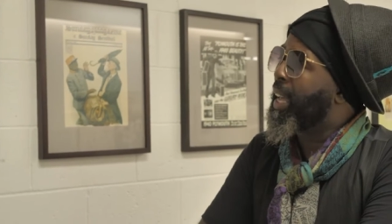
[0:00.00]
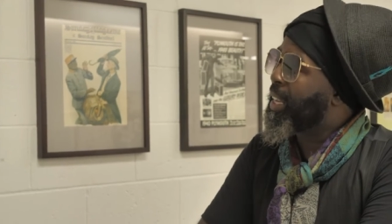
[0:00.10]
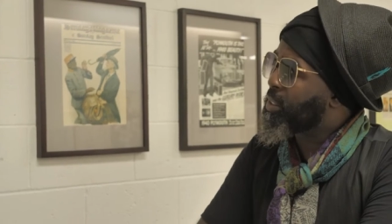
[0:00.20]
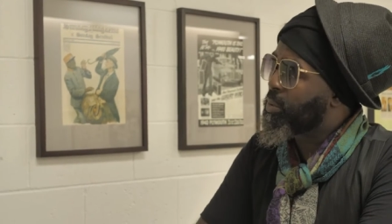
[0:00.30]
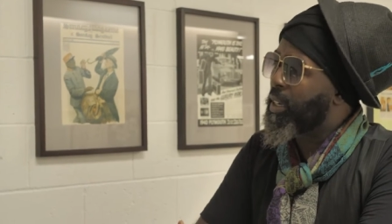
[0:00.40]

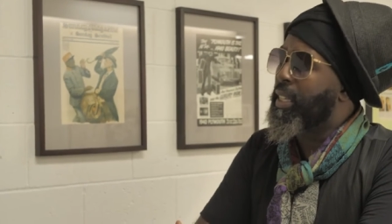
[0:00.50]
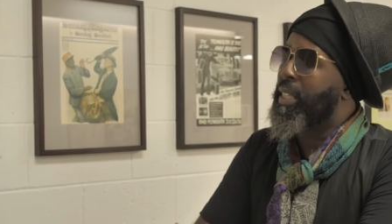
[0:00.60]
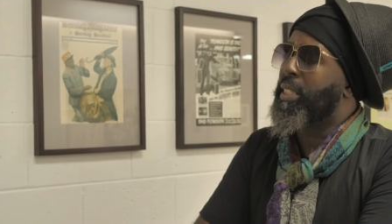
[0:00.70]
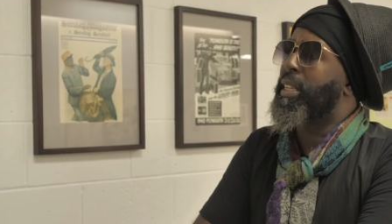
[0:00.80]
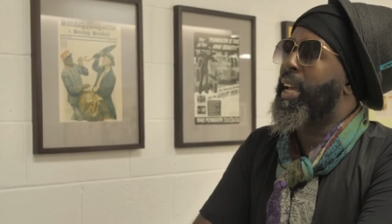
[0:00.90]
That's
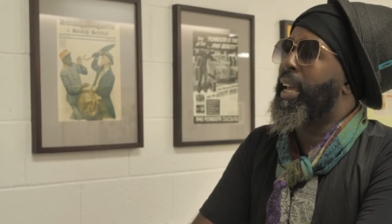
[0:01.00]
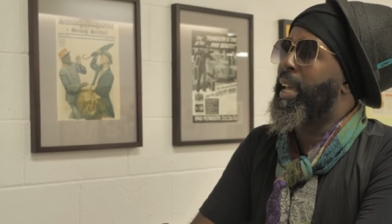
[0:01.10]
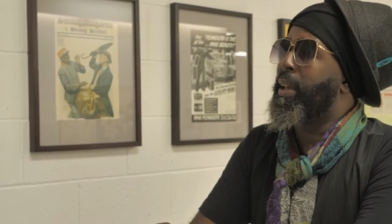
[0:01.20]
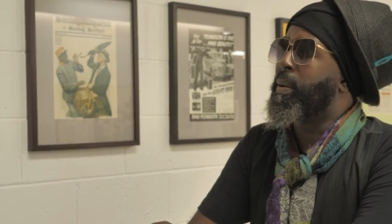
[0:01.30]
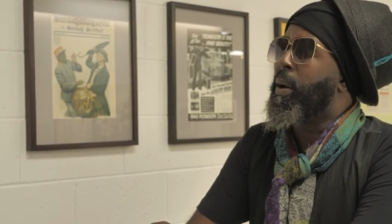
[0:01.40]
really a
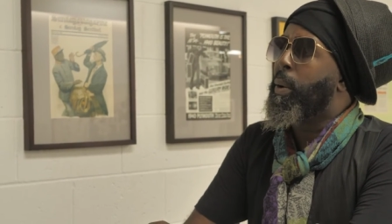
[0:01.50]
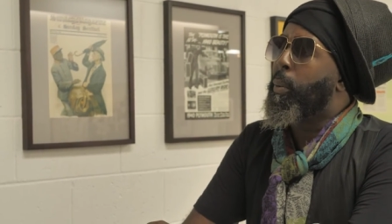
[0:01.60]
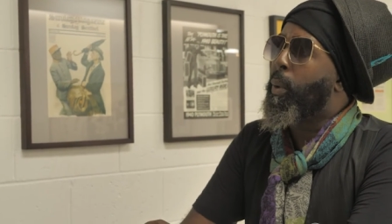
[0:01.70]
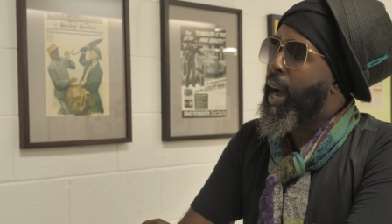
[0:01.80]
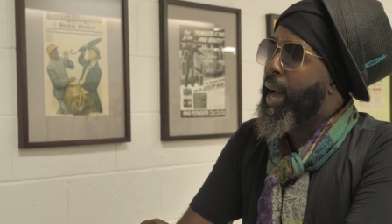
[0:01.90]
shame.
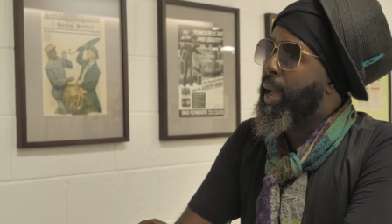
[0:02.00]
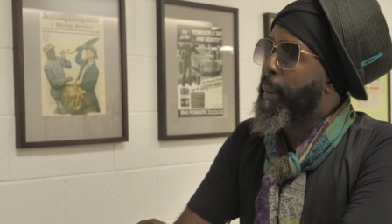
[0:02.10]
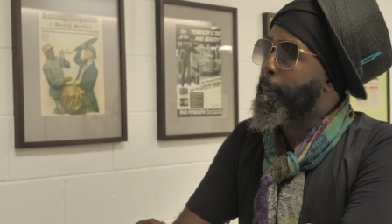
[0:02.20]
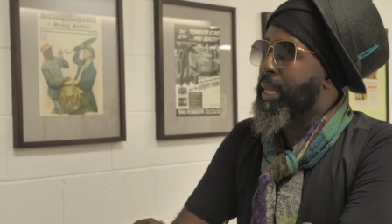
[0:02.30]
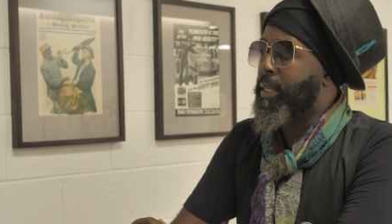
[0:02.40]

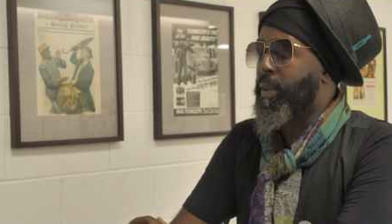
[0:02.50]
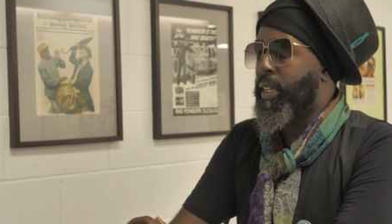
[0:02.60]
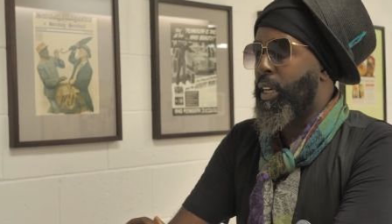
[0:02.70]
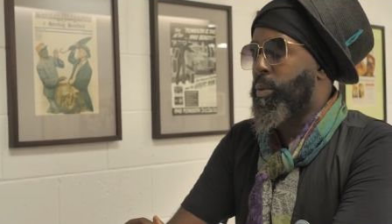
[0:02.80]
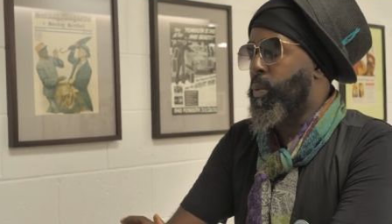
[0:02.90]
Why? It's
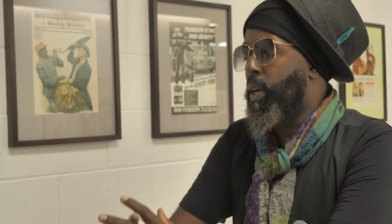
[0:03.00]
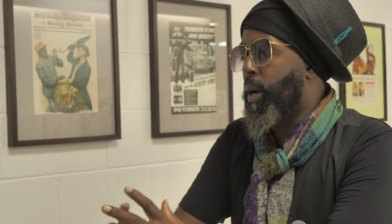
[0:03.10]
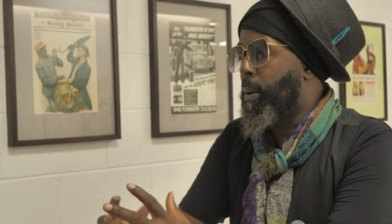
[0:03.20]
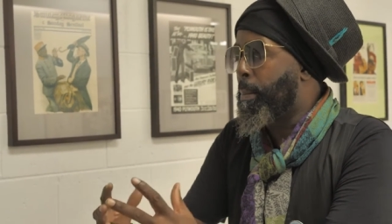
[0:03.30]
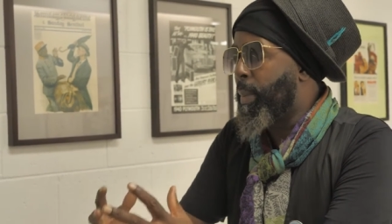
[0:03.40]
because
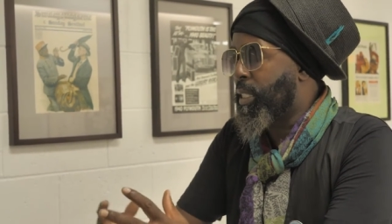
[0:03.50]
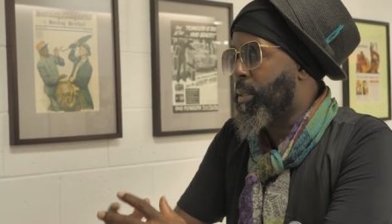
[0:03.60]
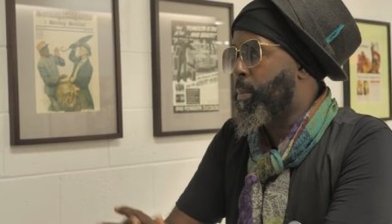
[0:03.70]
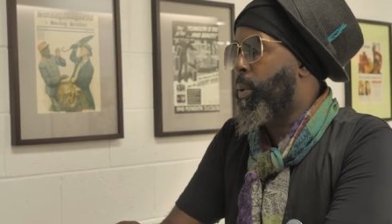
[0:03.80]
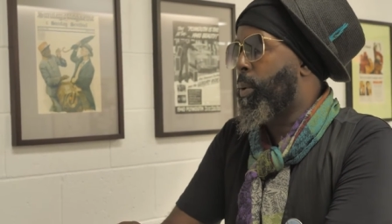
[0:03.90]
we are
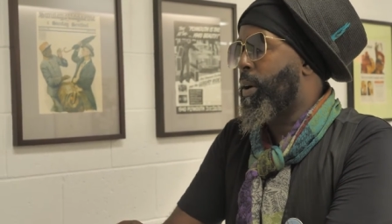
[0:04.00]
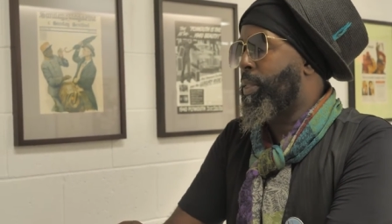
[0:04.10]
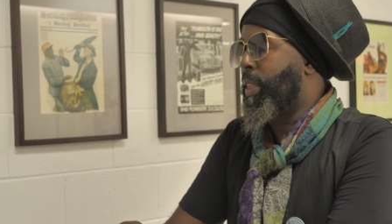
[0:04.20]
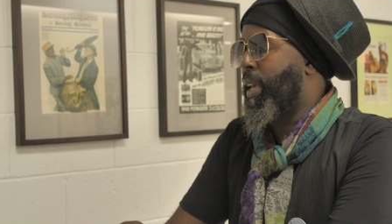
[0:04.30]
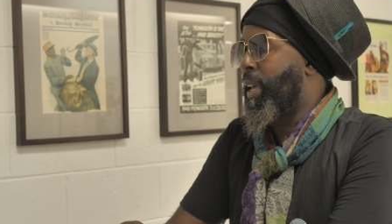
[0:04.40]
much more
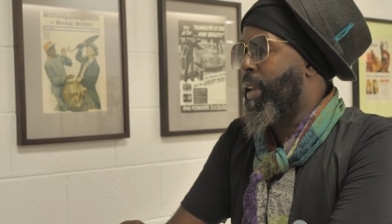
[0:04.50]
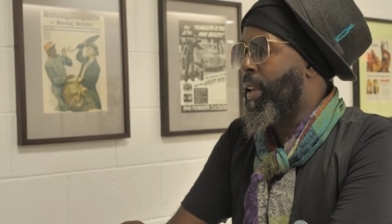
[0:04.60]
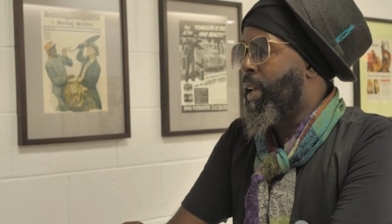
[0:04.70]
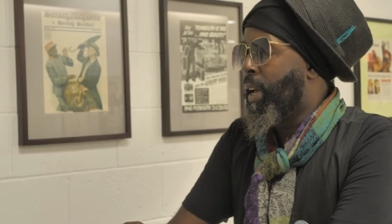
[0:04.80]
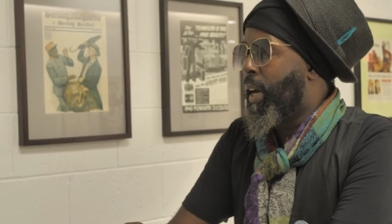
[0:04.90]

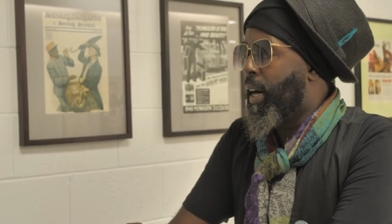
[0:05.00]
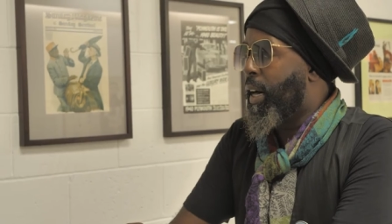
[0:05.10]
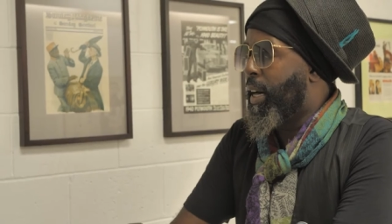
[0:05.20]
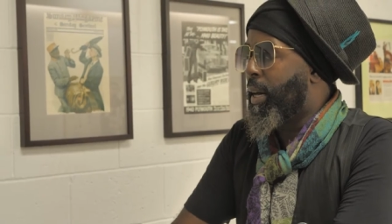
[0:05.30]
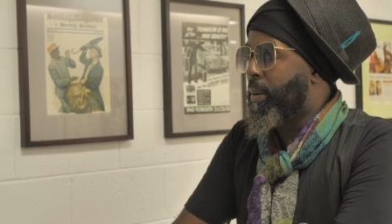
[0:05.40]
than
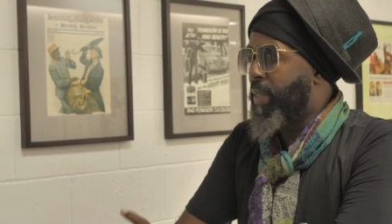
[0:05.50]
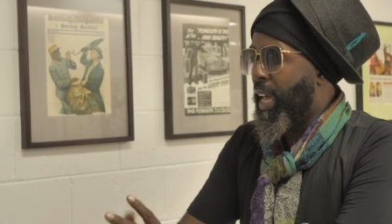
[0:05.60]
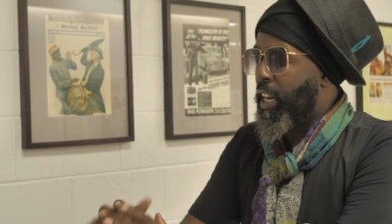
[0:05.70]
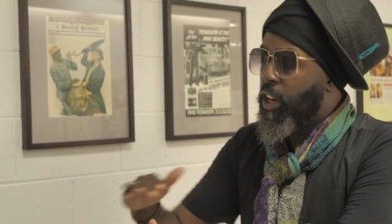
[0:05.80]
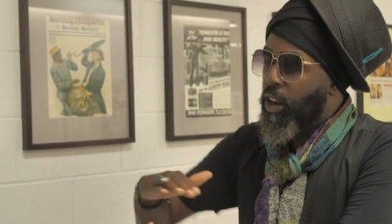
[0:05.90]

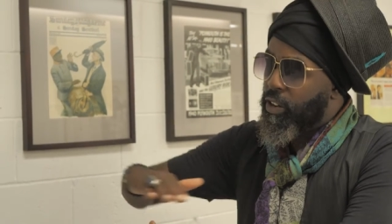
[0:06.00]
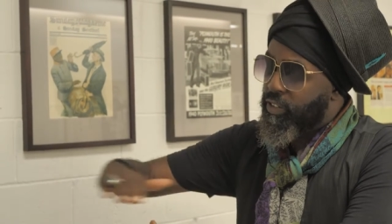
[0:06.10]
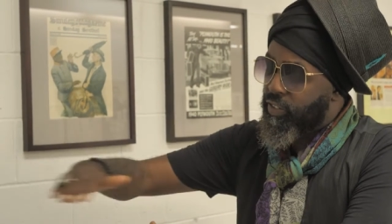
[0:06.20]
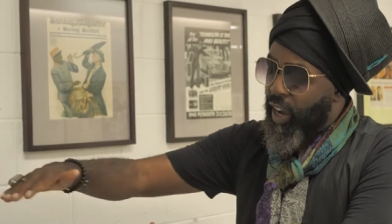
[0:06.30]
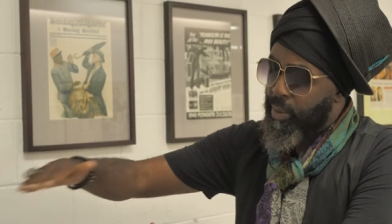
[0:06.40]
that low
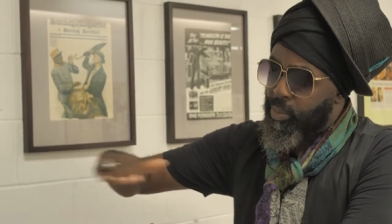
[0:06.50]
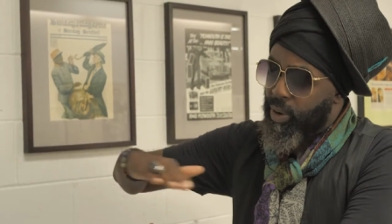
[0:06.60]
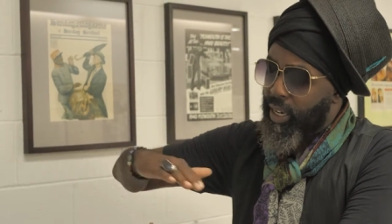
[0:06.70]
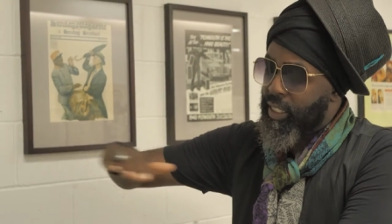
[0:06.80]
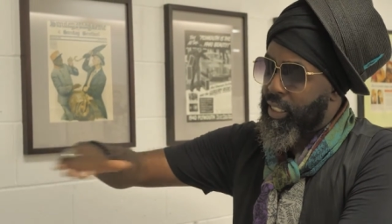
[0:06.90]

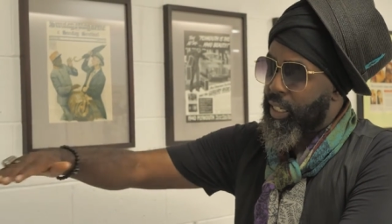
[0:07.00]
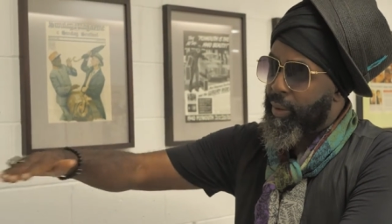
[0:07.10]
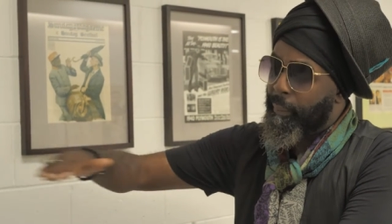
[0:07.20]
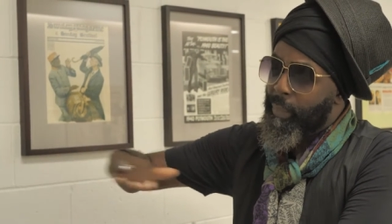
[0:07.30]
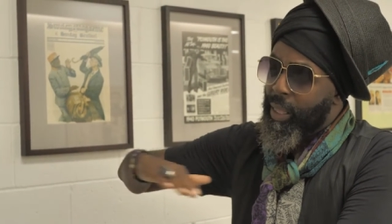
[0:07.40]

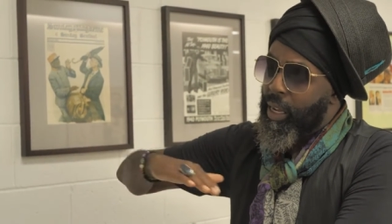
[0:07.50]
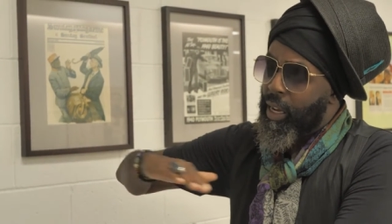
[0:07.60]
vibration